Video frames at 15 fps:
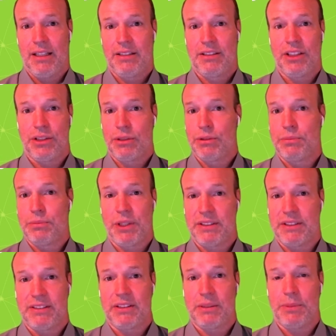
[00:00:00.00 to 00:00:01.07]
Uh, just through
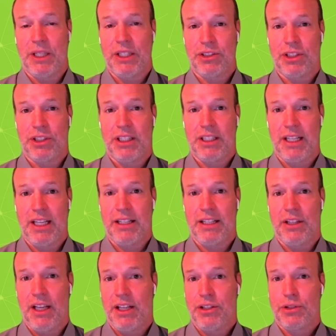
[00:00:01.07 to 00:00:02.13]
participation and,